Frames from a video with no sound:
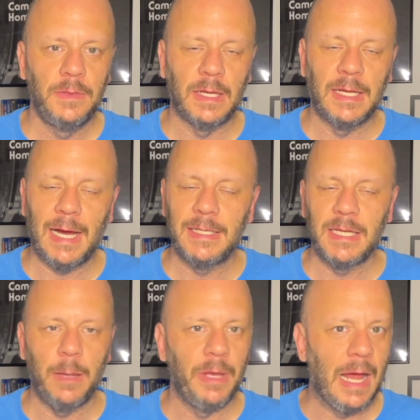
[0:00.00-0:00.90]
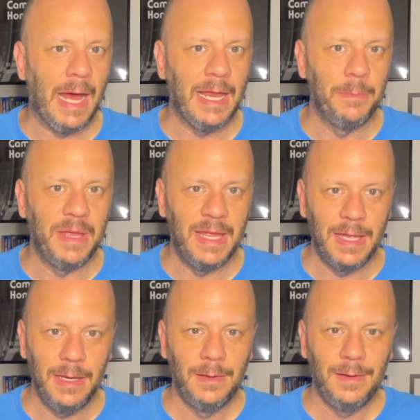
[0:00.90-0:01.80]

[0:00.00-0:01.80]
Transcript: then goddamn it, I am in.